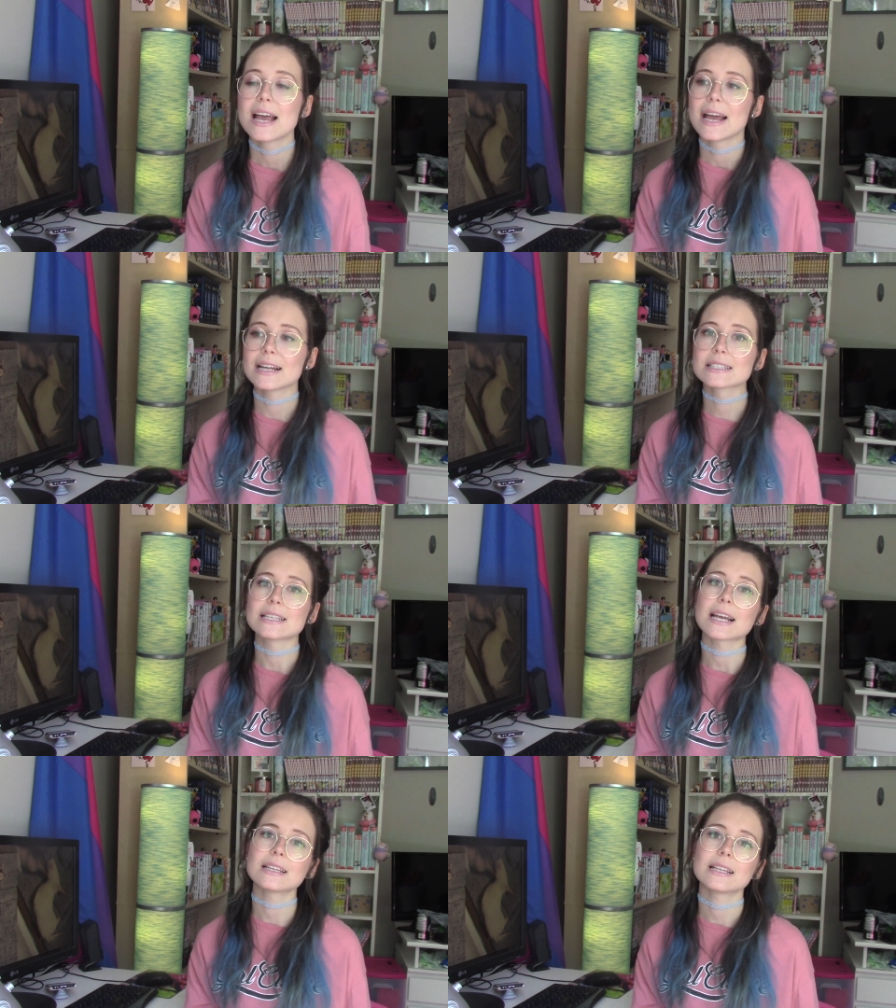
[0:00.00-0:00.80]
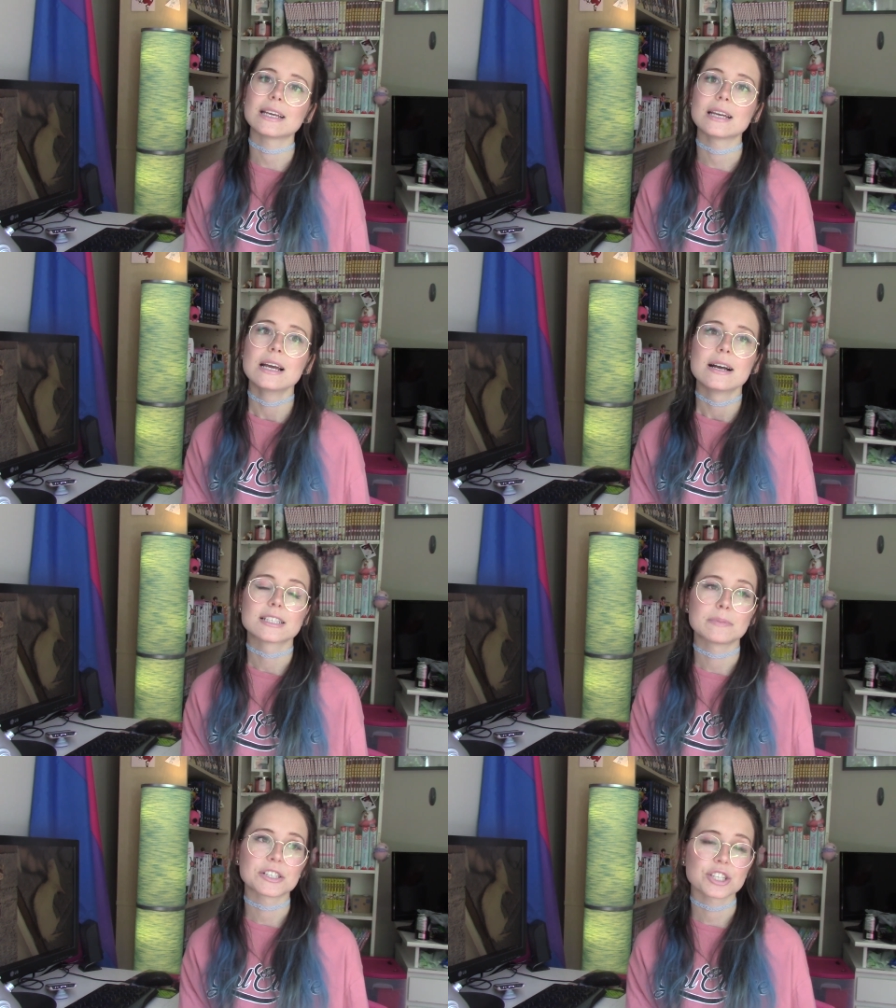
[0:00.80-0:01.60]
And secondly,
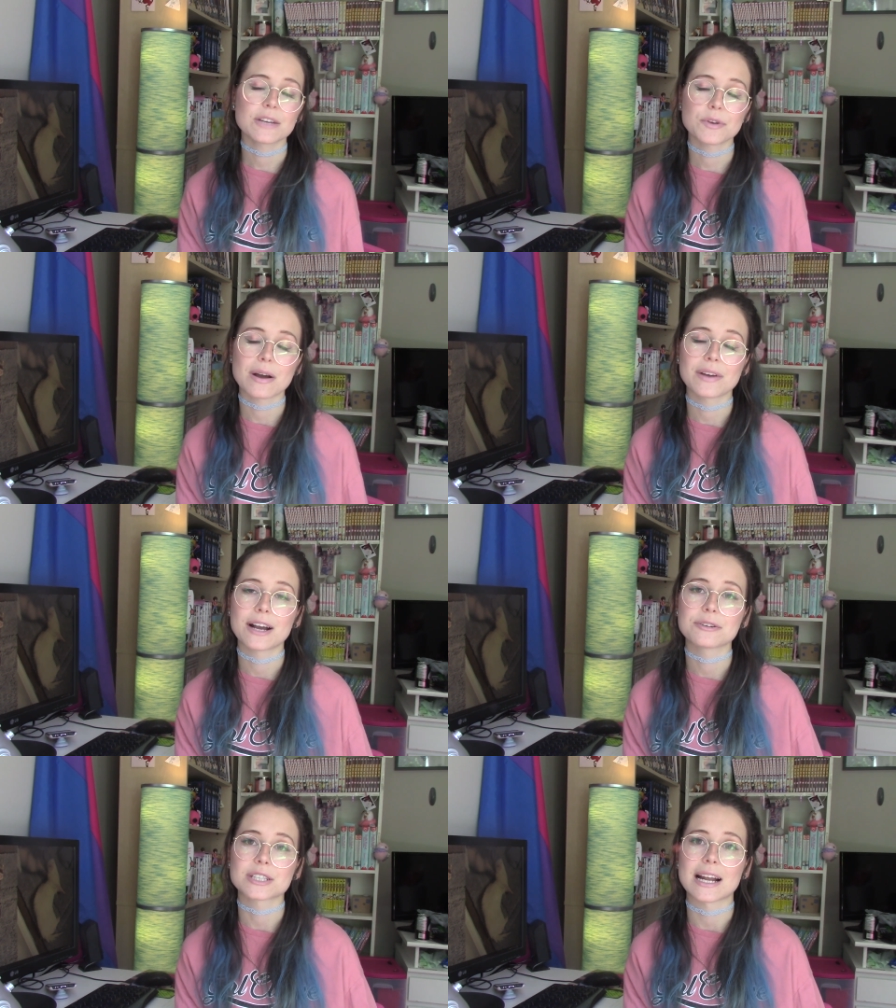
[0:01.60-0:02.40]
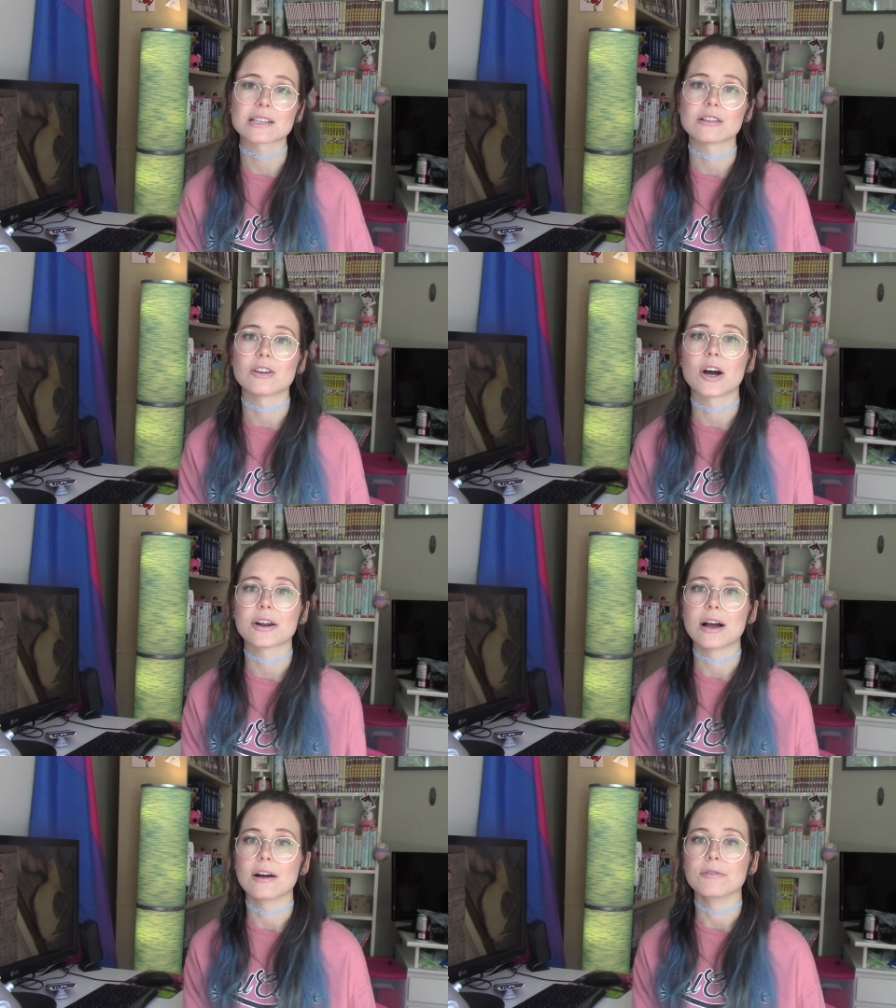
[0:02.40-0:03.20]
especially if you have a house that has a lot
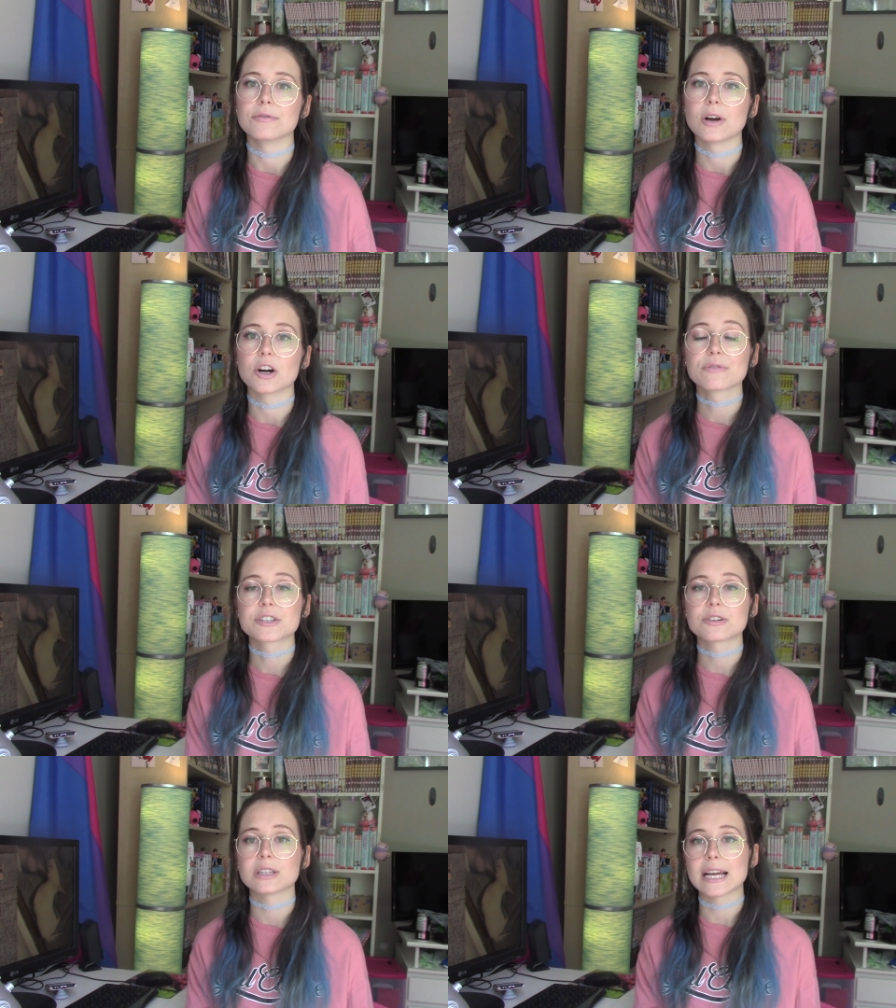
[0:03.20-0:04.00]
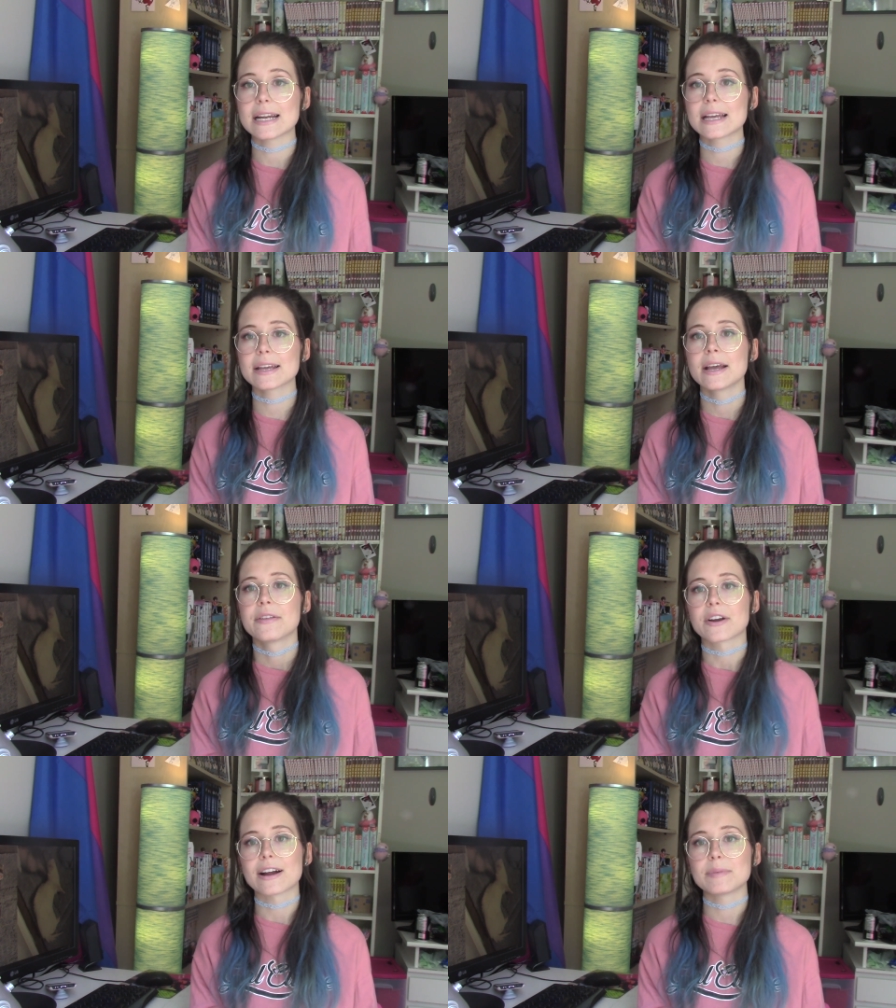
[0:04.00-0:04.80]
of artificial lighting,
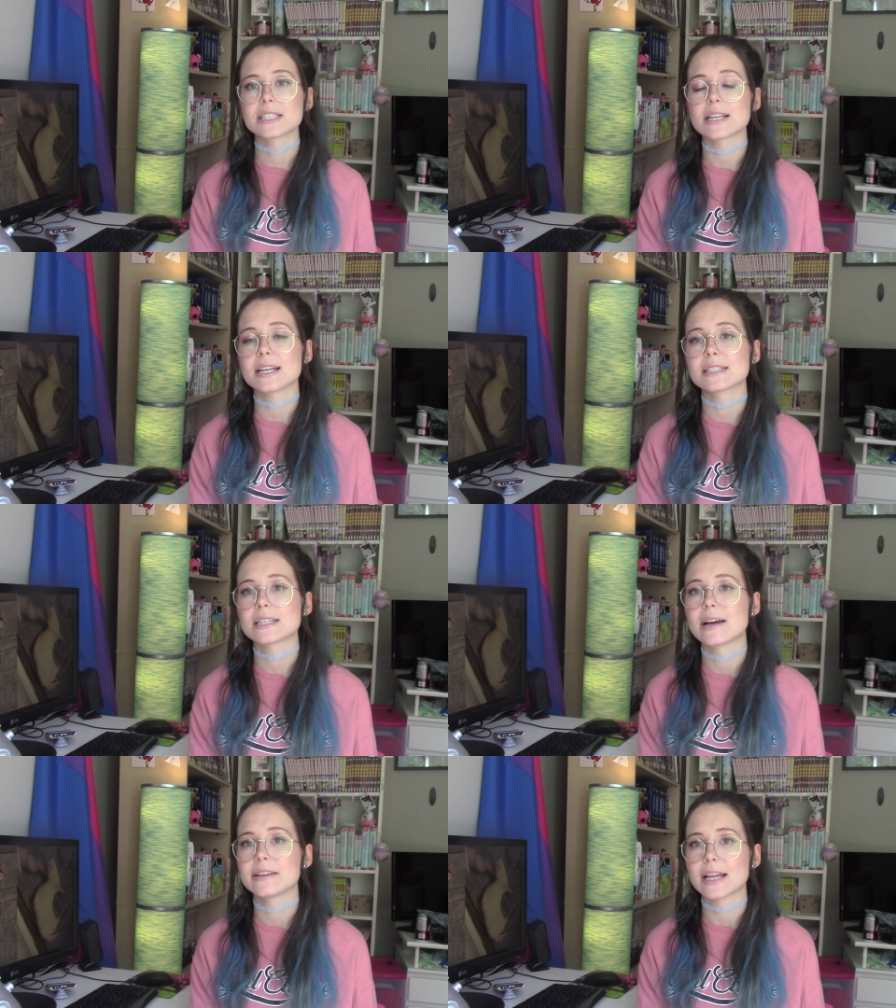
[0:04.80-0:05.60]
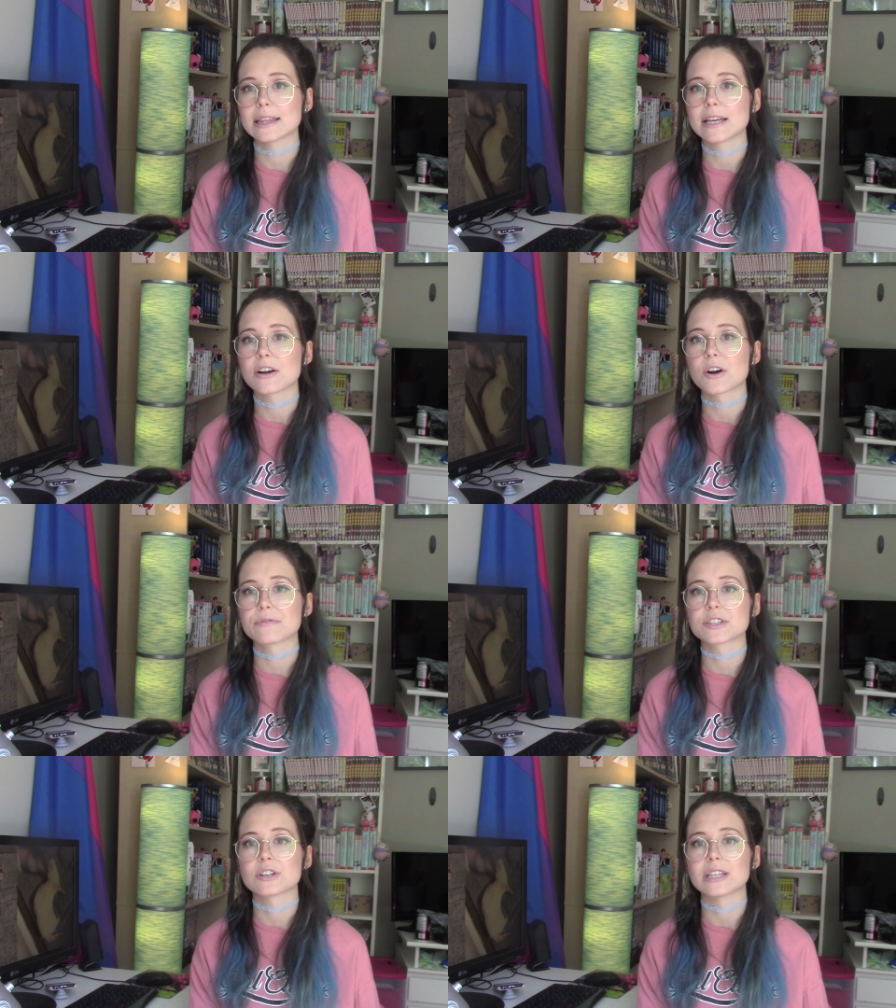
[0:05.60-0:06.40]
there have been studies done that link
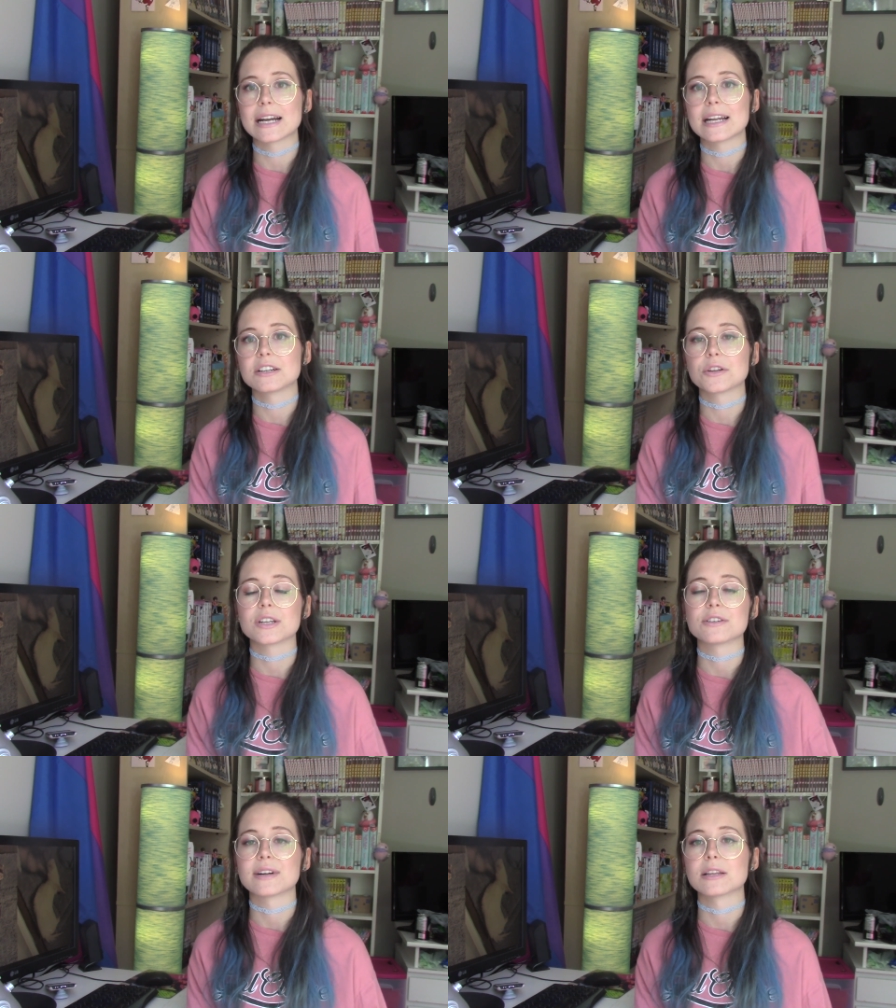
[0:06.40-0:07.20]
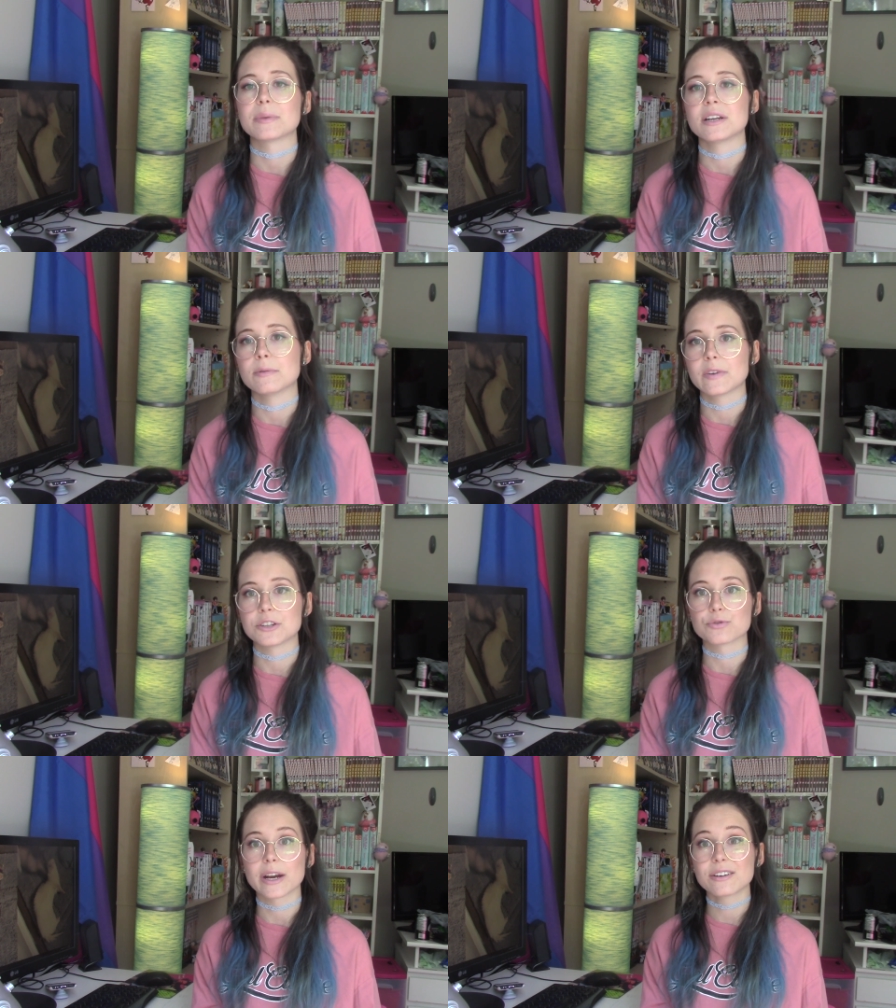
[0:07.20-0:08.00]
artificial lighting to the development of
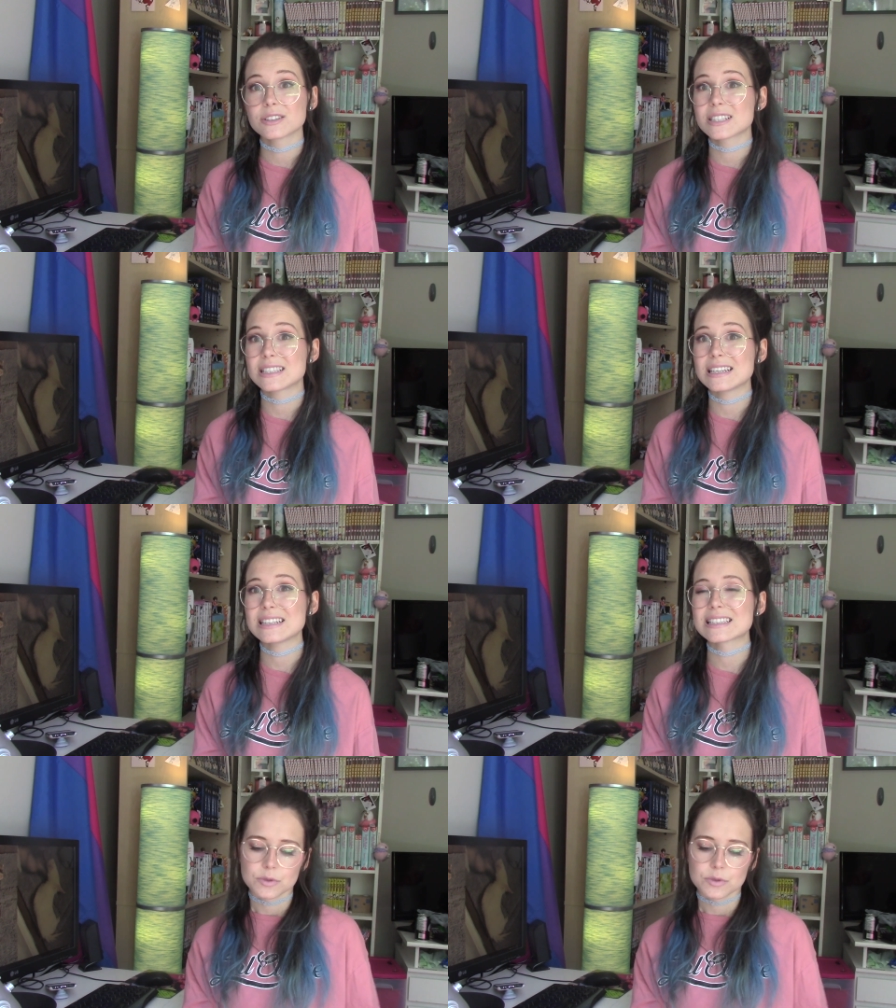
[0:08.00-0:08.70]
adrenal disease.